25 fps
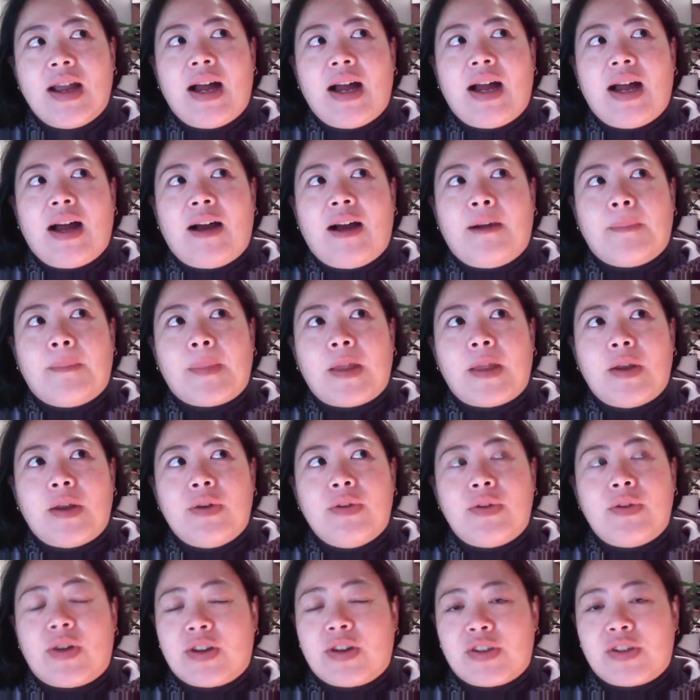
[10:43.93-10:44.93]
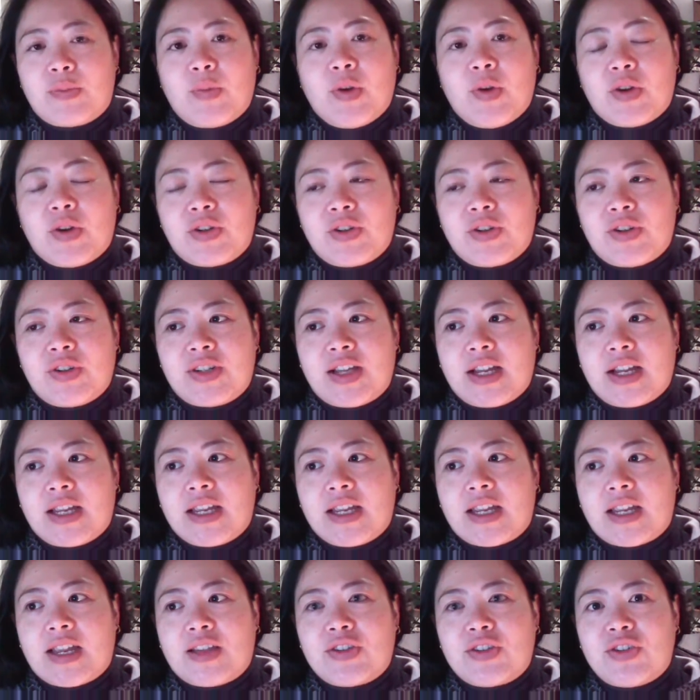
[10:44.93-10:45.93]
um, not as a personal attack
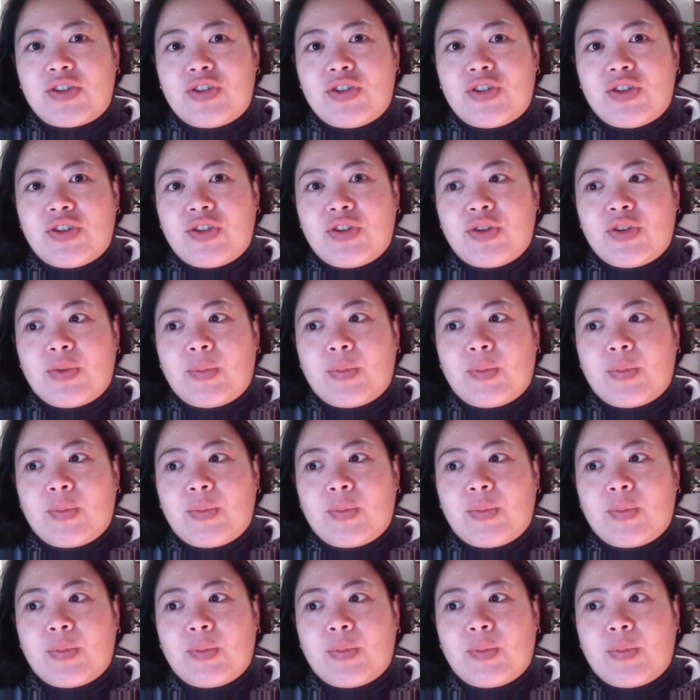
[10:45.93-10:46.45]
against you.